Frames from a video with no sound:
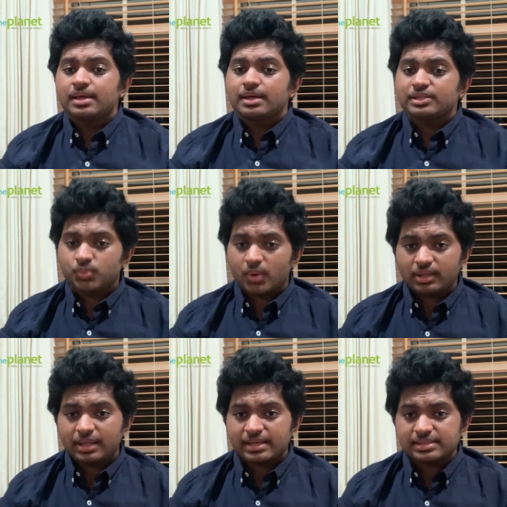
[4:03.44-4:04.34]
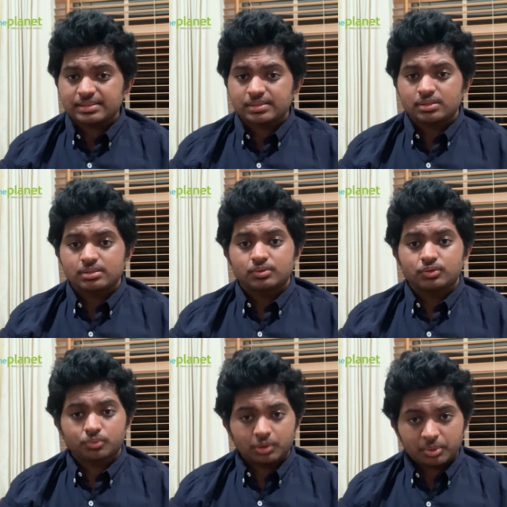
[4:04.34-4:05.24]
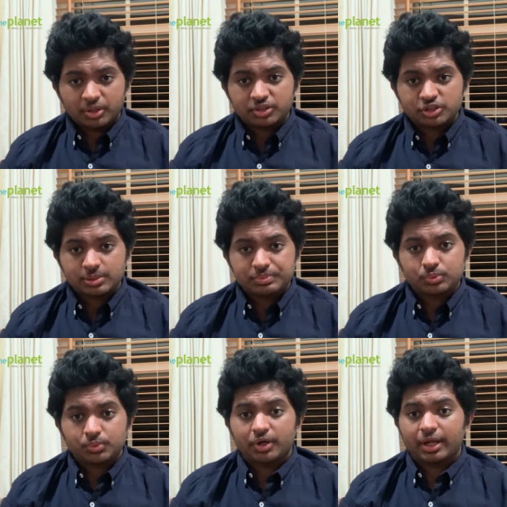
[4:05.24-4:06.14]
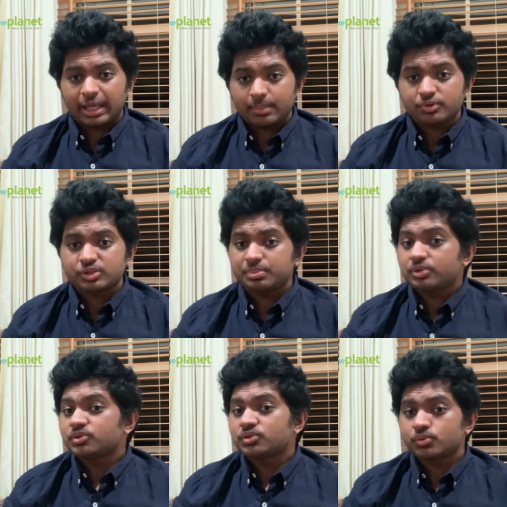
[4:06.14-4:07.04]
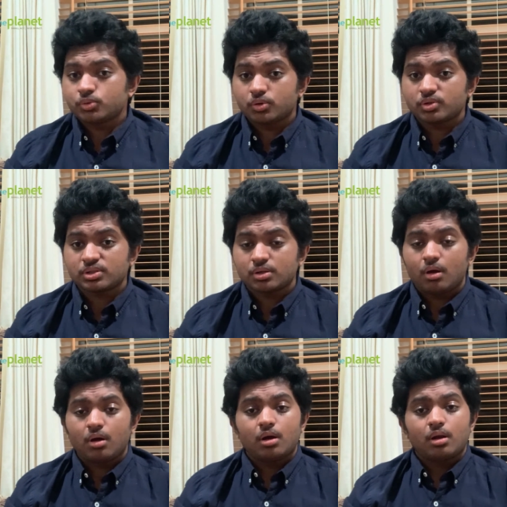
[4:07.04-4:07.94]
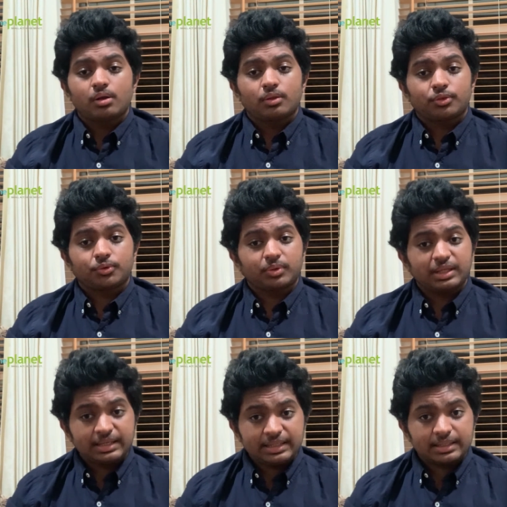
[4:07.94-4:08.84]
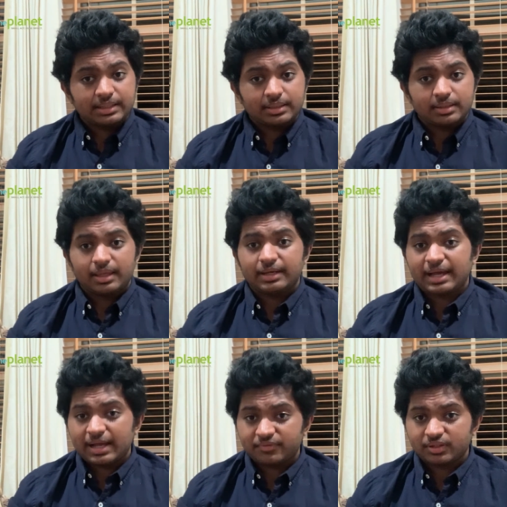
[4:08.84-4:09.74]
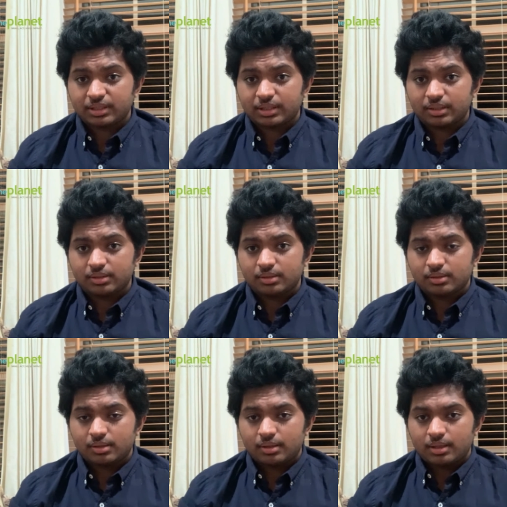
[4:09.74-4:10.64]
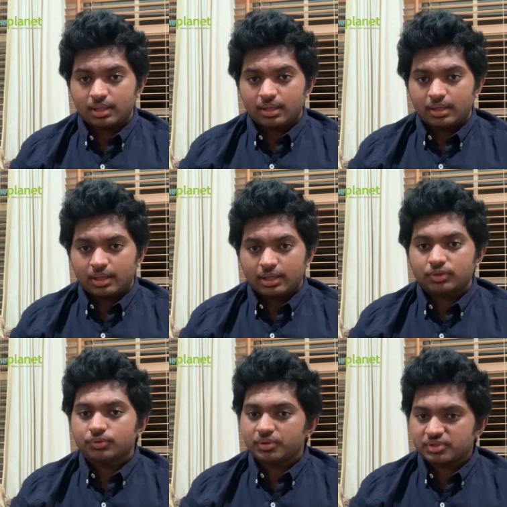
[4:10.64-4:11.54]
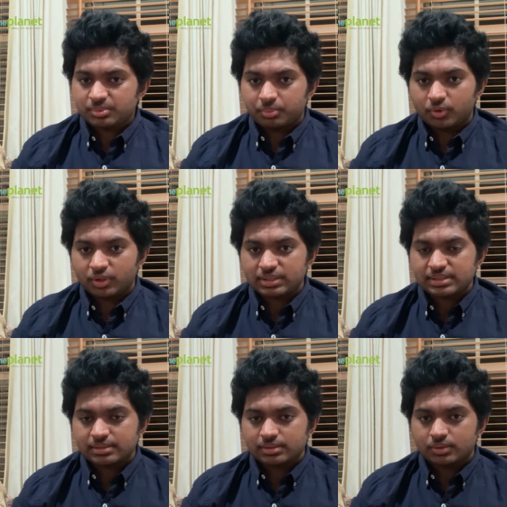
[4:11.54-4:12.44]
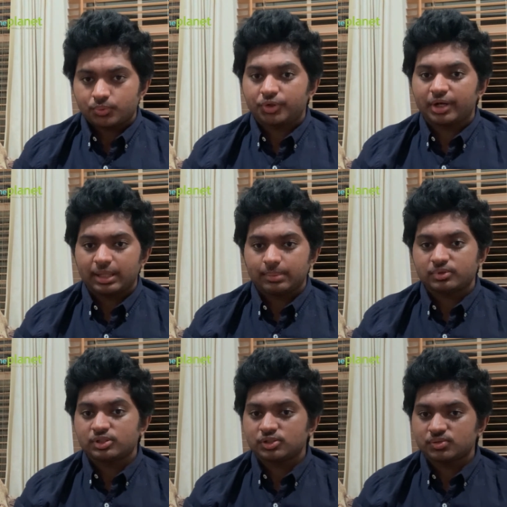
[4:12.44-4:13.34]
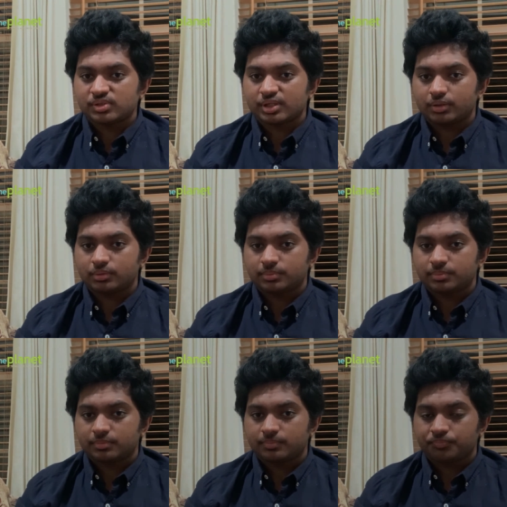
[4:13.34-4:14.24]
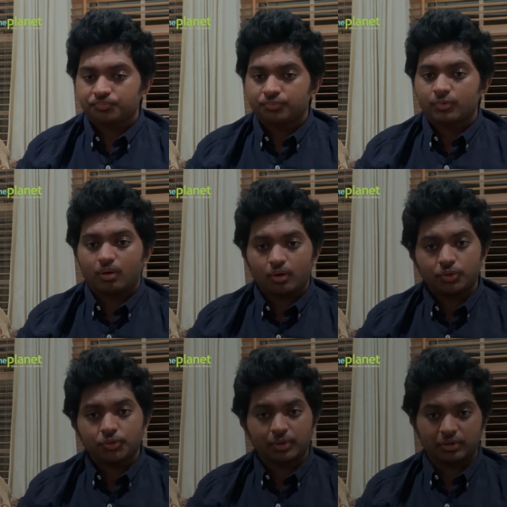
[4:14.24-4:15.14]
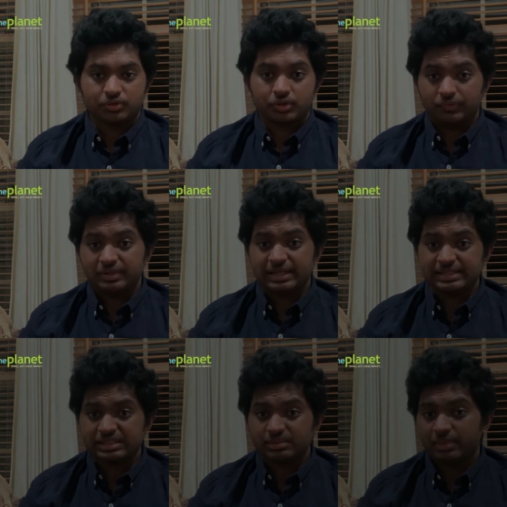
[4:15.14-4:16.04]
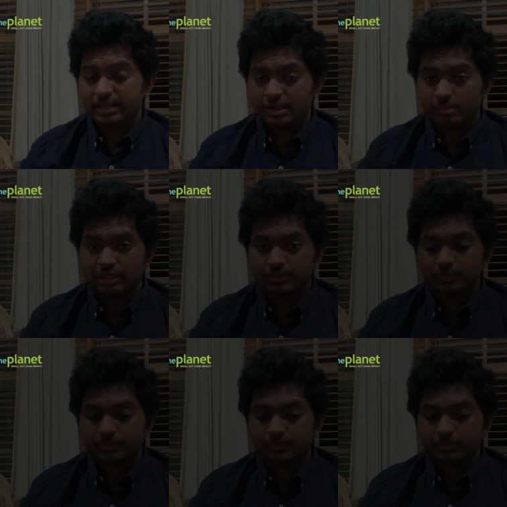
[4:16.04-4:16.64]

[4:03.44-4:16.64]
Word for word: as well as through our partnerships, we are able to build schools through India and Africa, and through our support, we are able to do so all throughout the COVID-19 pandemic.